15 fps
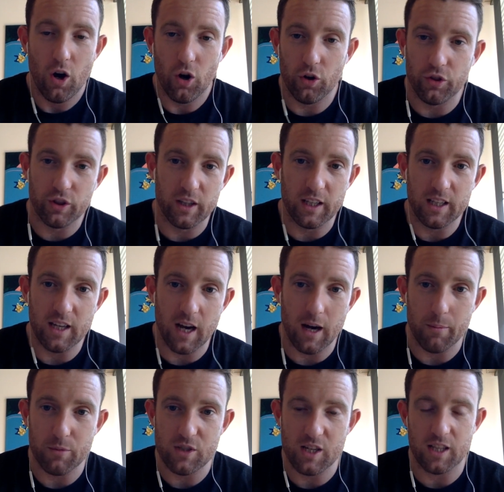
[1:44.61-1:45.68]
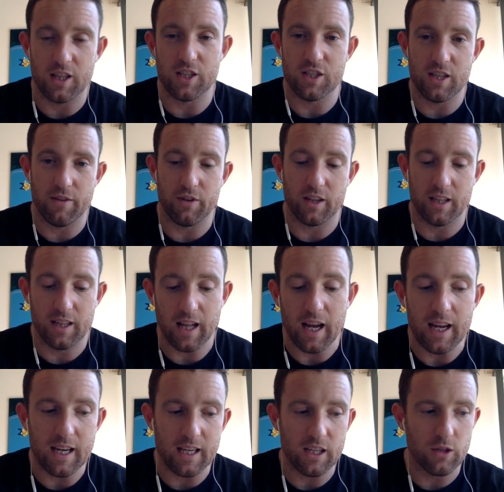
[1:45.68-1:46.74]
on the um, sixth and seventh
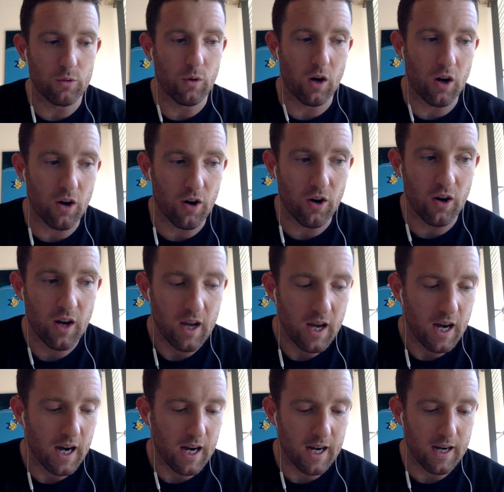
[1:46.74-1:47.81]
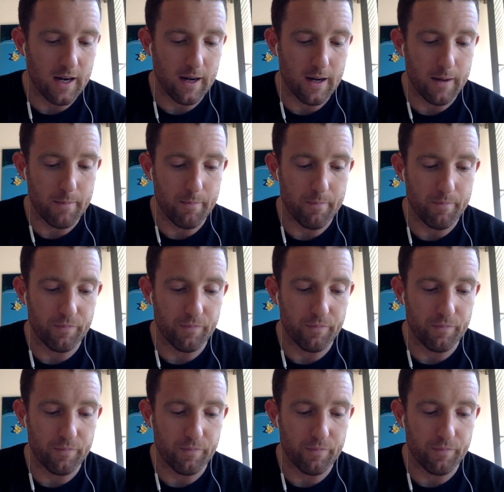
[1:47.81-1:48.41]
day you are um,